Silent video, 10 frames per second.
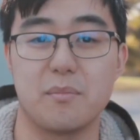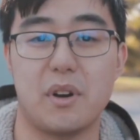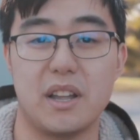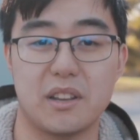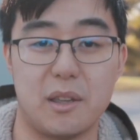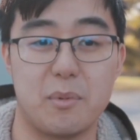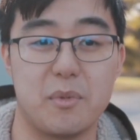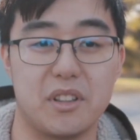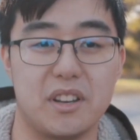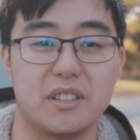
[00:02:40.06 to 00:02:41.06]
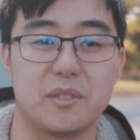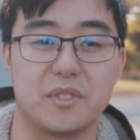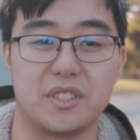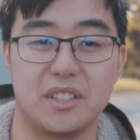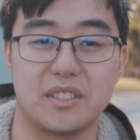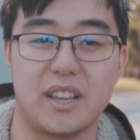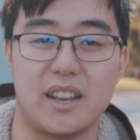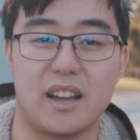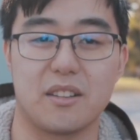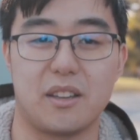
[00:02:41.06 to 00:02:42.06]
combined capability to
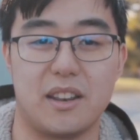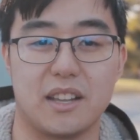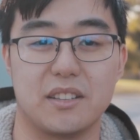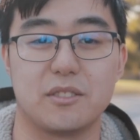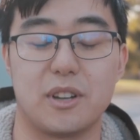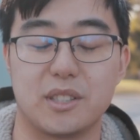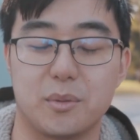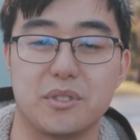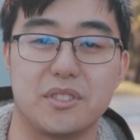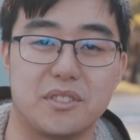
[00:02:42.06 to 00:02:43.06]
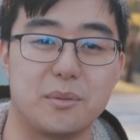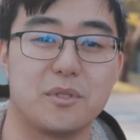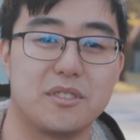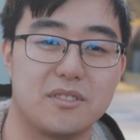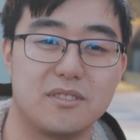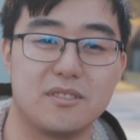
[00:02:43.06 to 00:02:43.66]
facilitate our connected transport systems.